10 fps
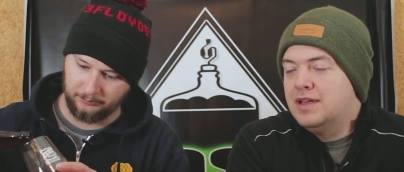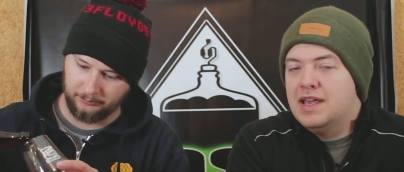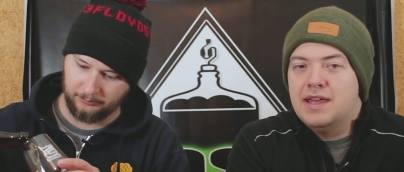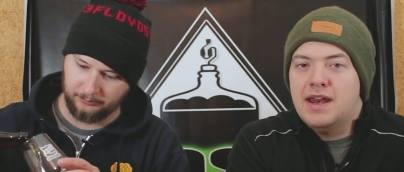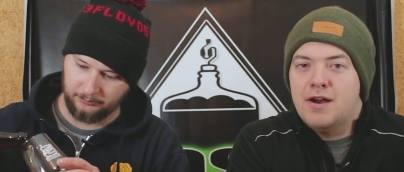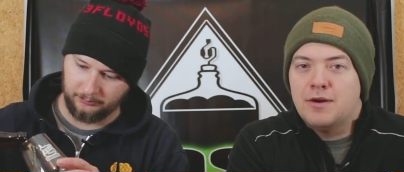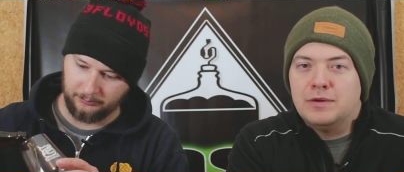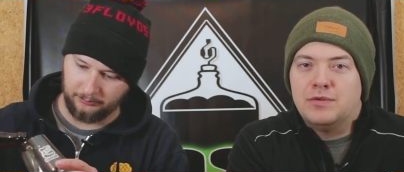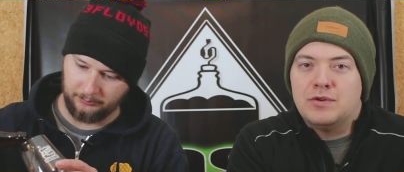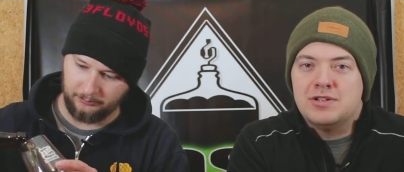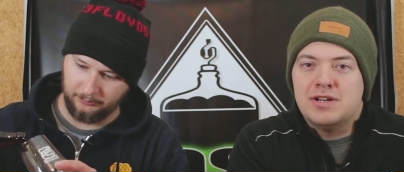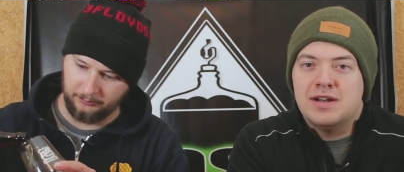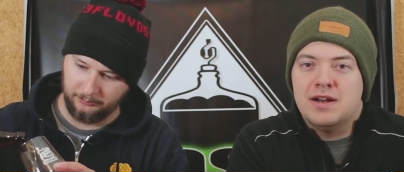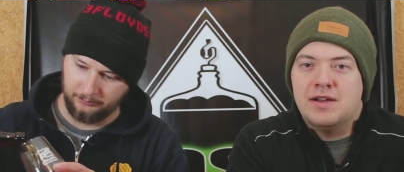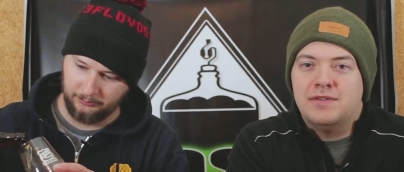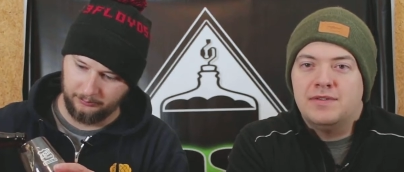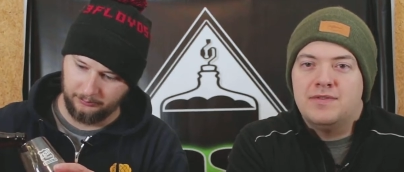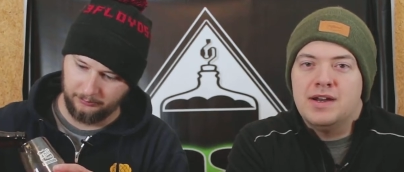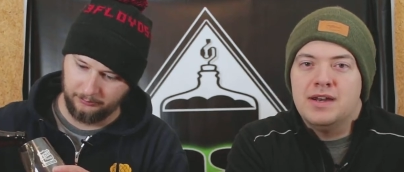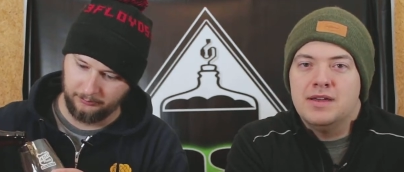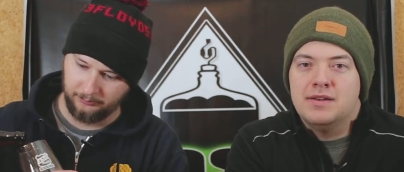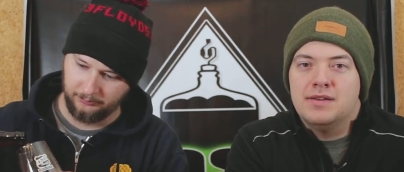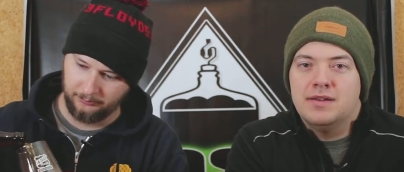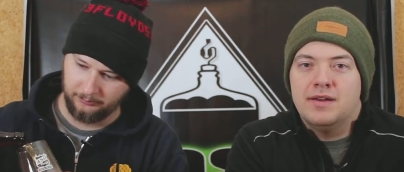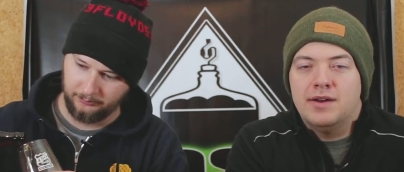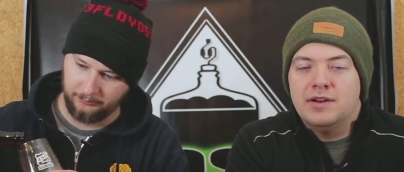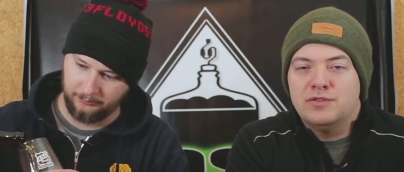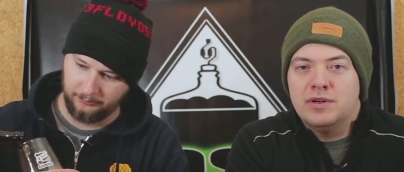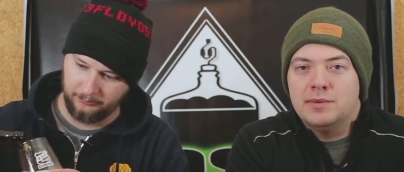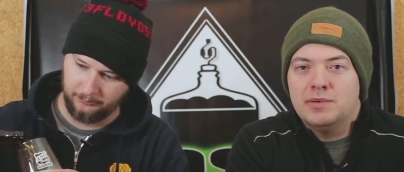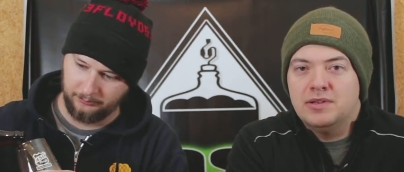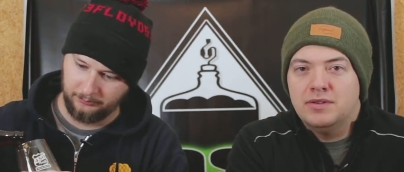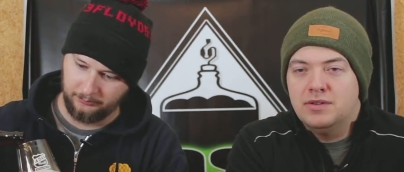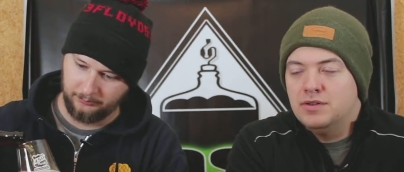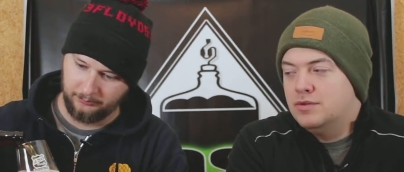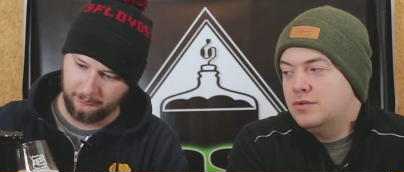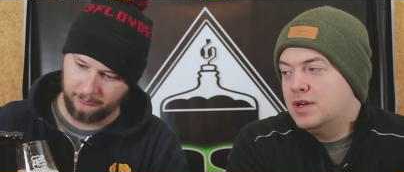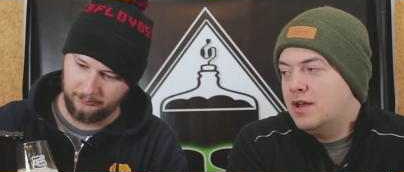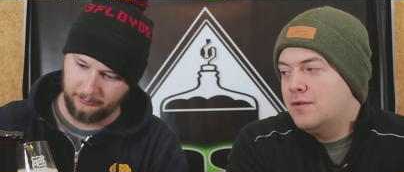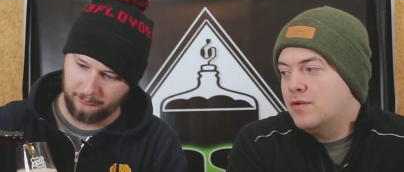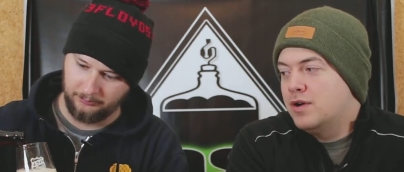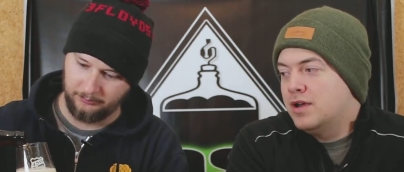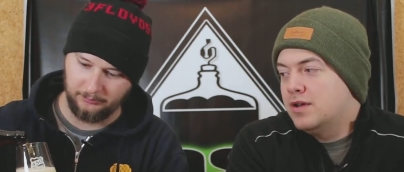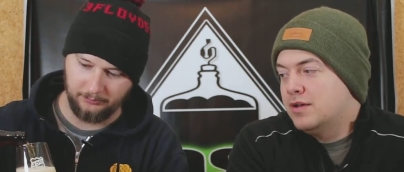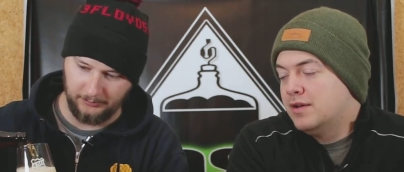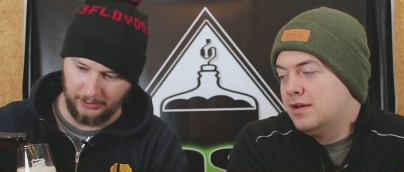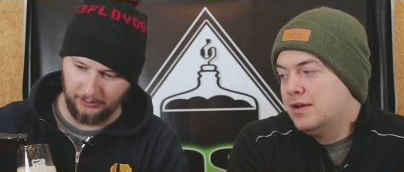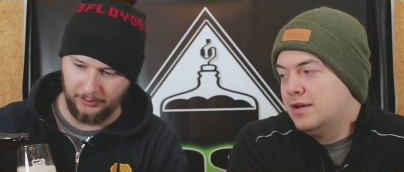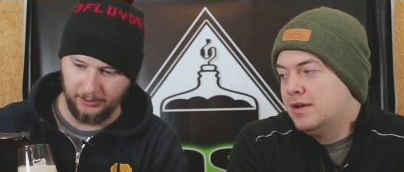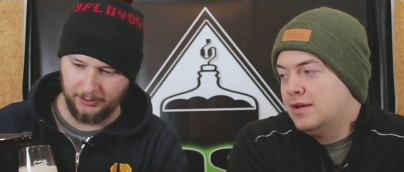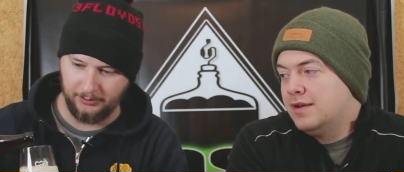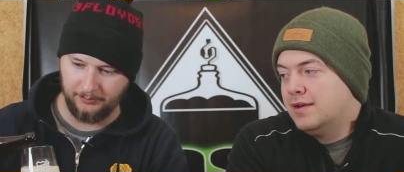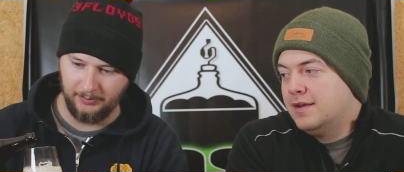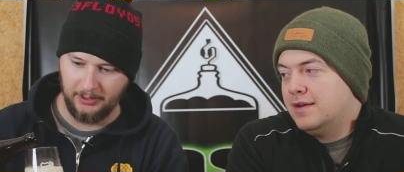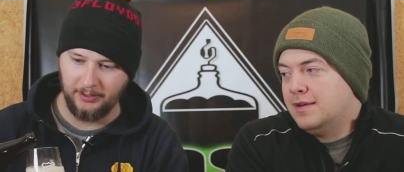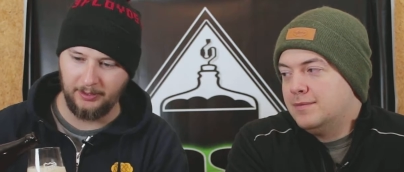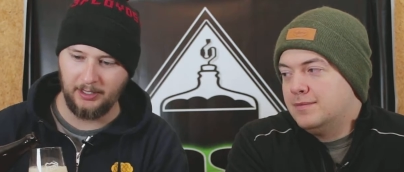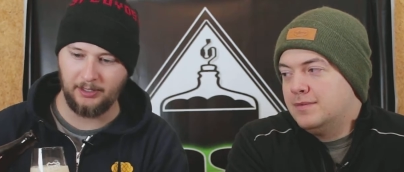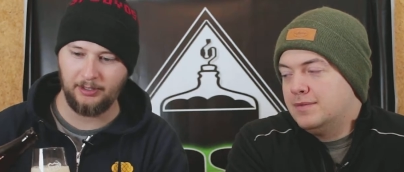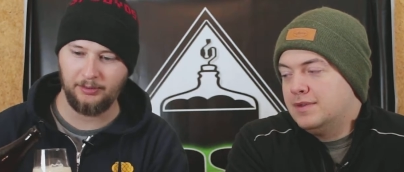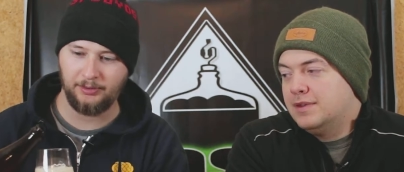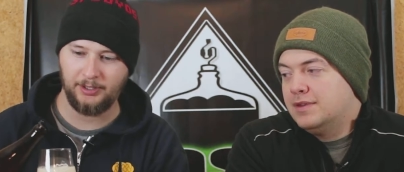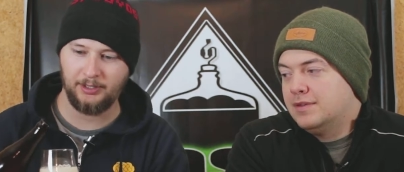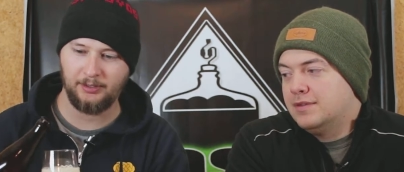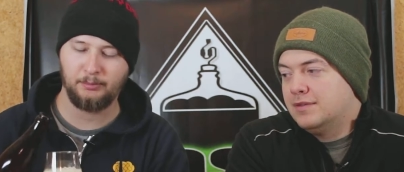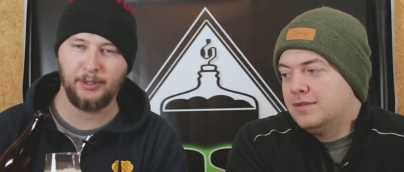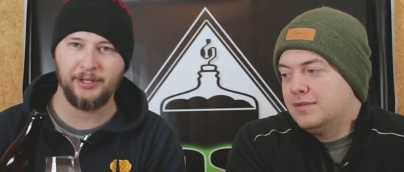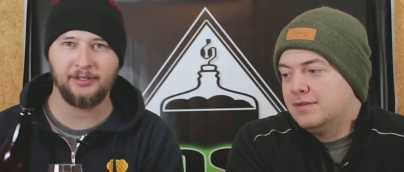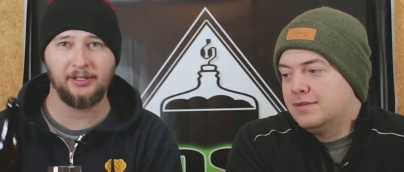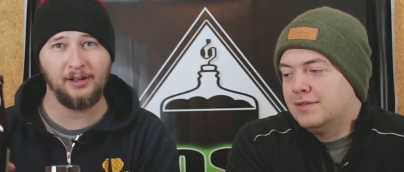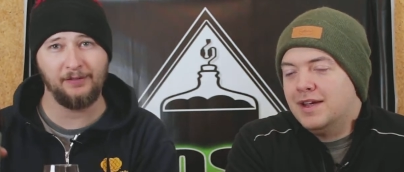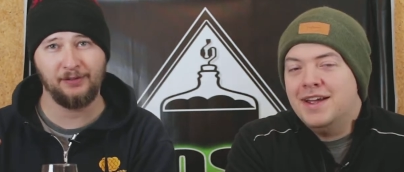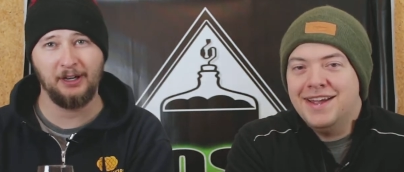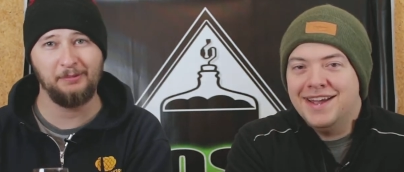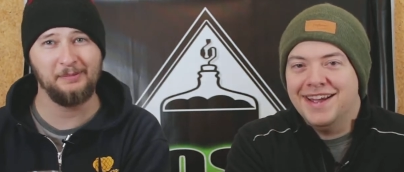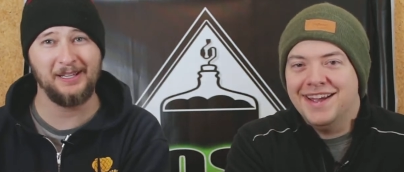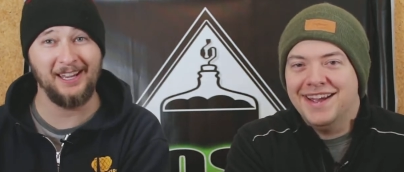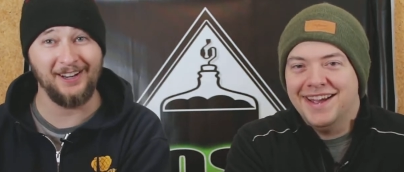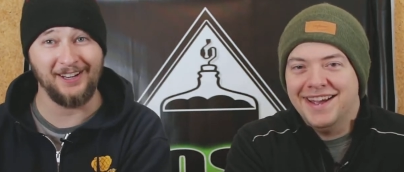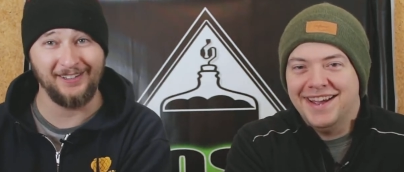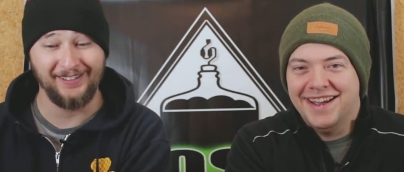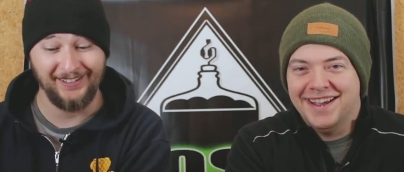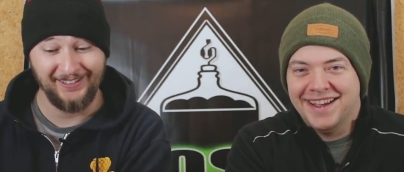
Speaker 1: And Eric was fortunate enough to find it on a trip to California.
Speaker 2: I was. Thank you, sister and brother-in-law, for helping me get it.